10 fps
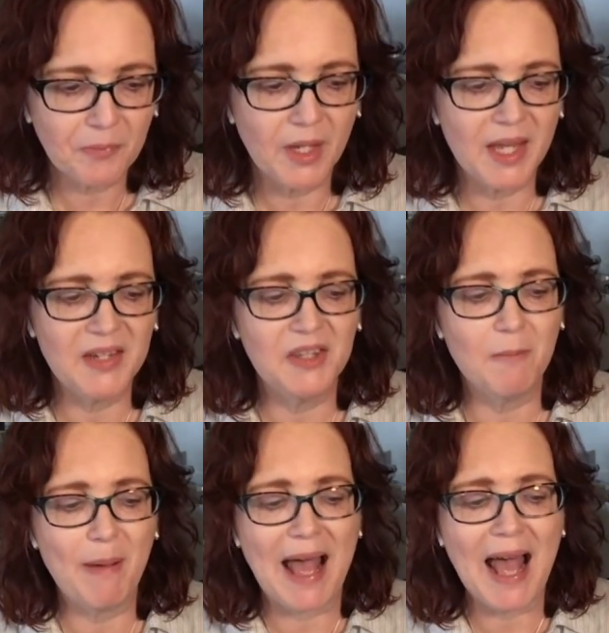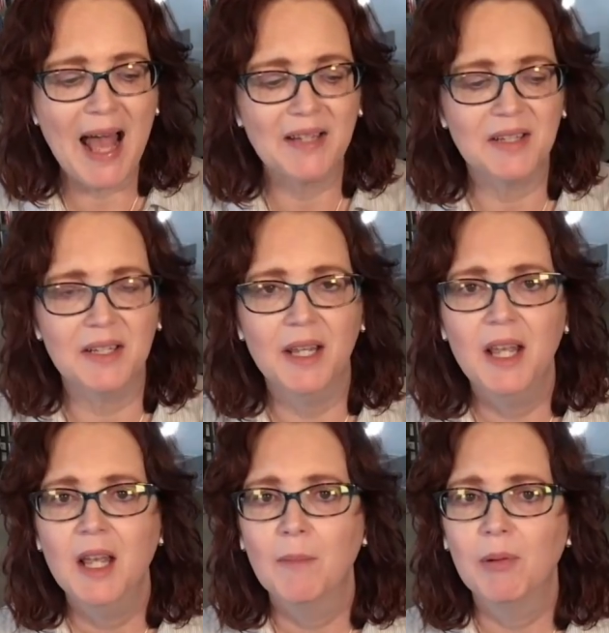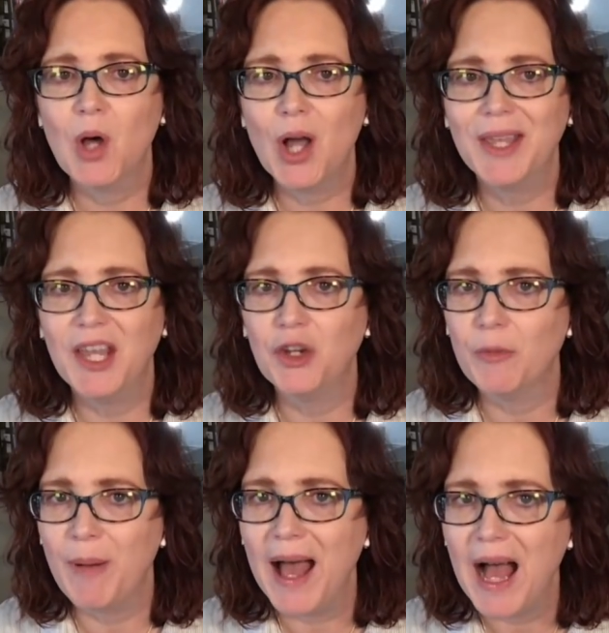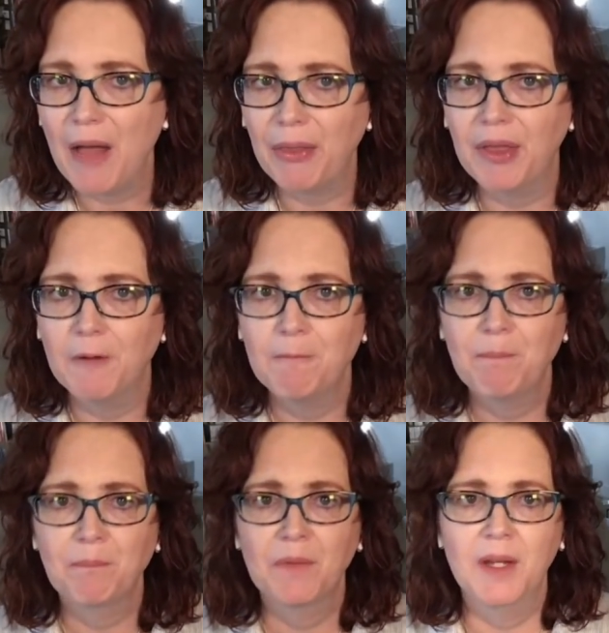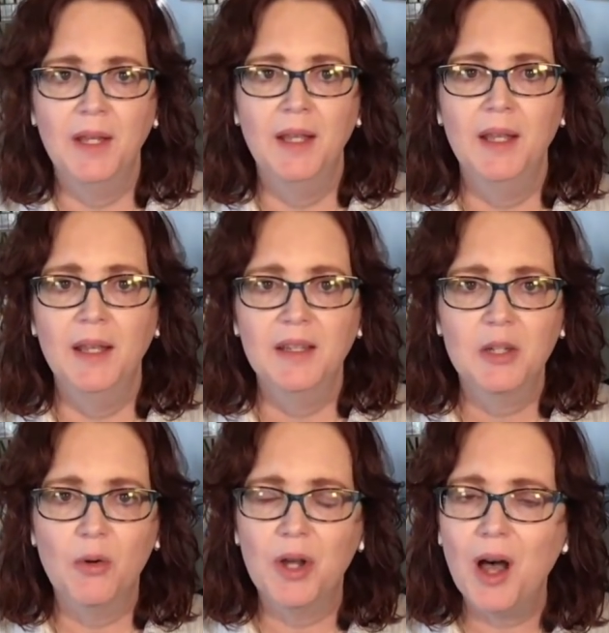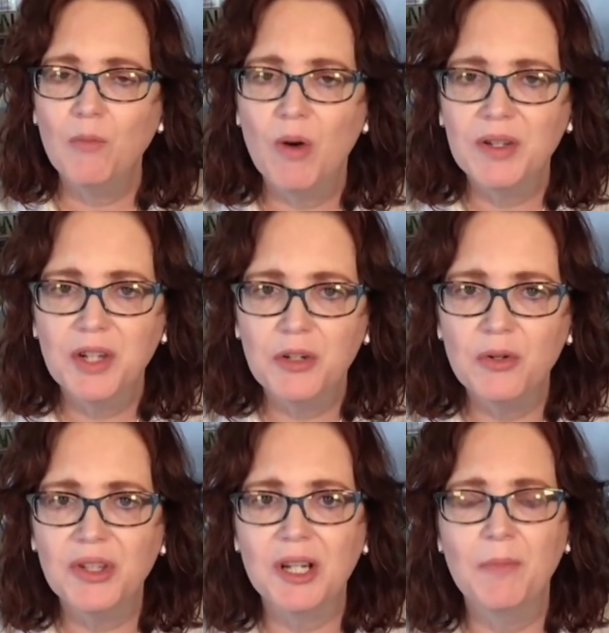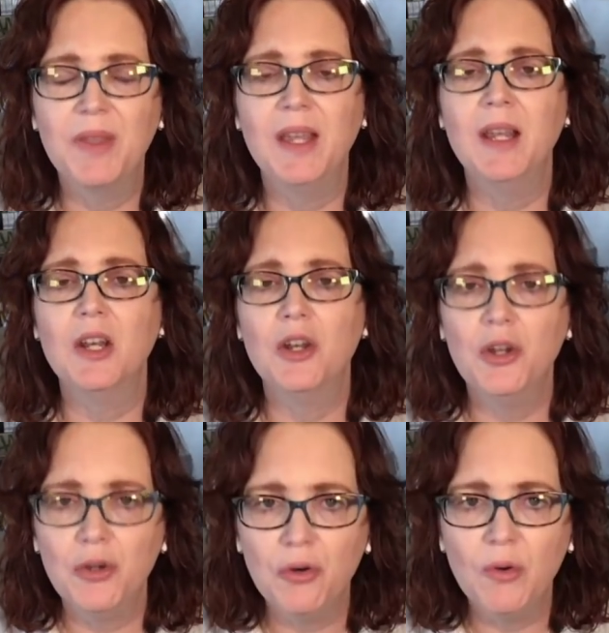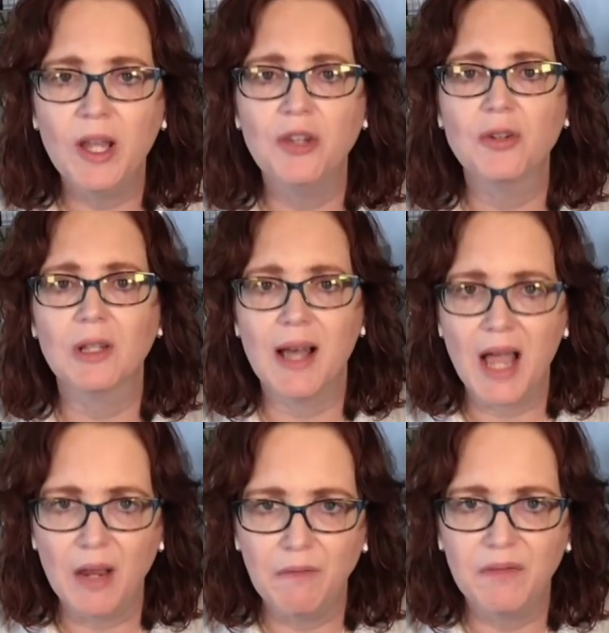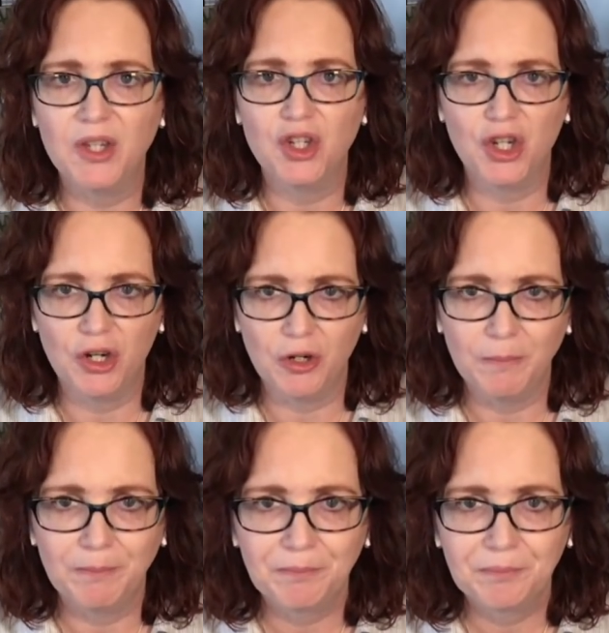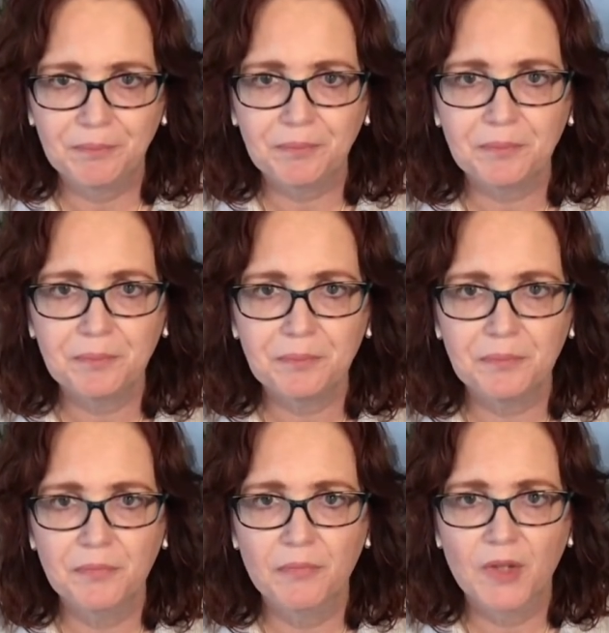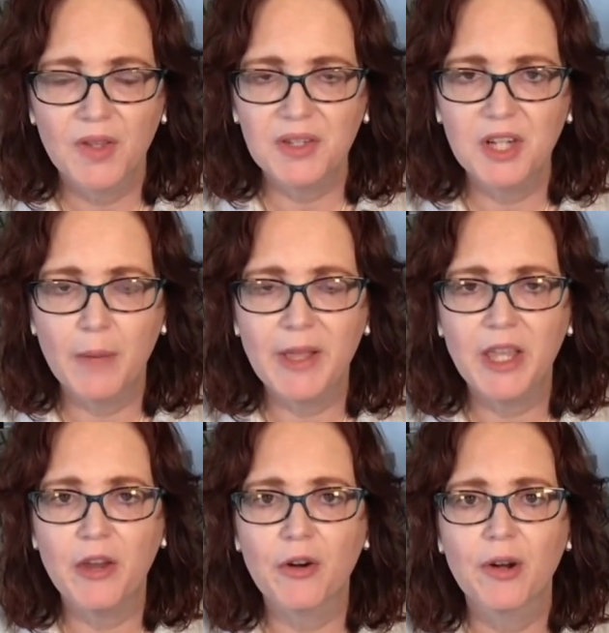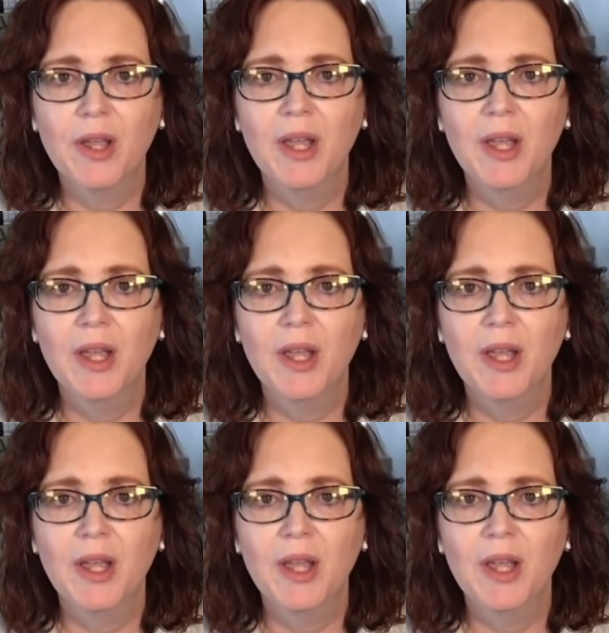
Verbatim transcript: Is the past blocking your path? So God wants to do something new in your life this year, this coming year.